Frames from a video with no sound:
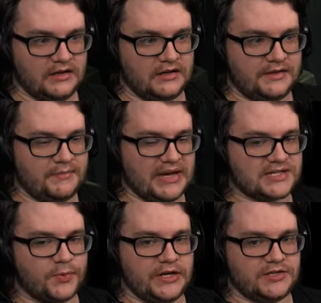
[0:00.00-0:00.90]
The
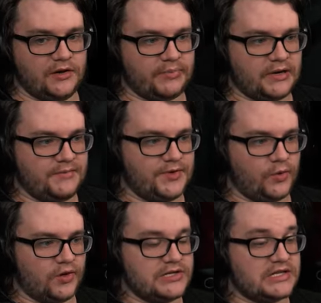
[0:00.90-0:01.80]
best way to open up Don't
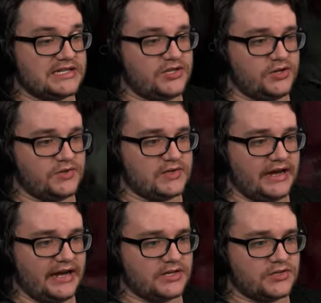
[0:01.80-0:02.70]
doors is to
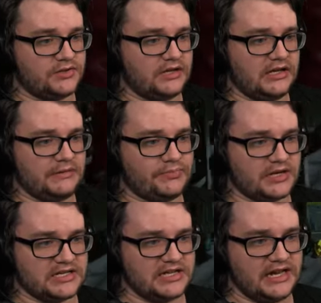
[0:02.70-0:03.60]
actually
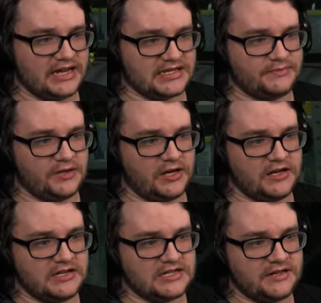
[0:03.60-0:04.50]
press the X button.
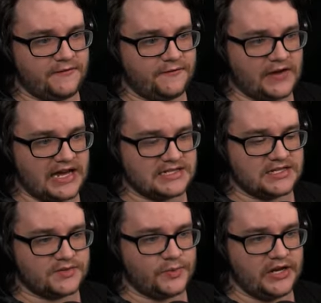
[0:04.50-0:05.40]
It is the
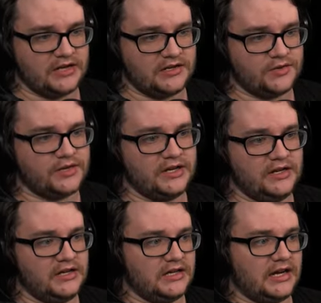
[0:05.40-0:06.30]
fastest way to do it.
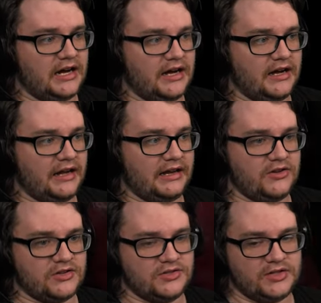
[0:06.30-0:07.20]
Uh, and you
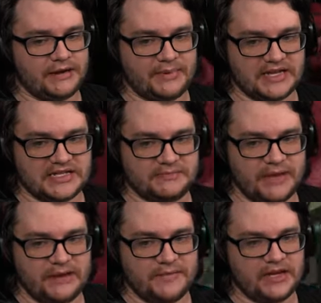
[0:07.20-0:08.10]
can do that by
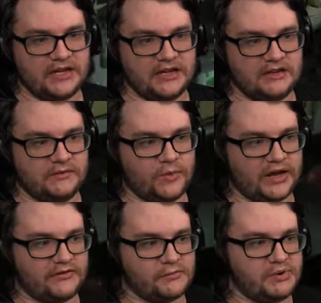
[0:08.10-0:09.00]
spamming
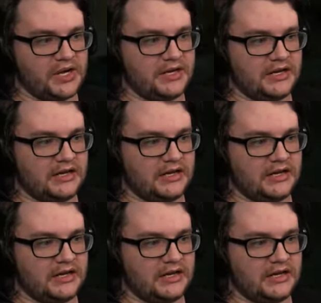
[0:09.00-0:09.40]
whatever button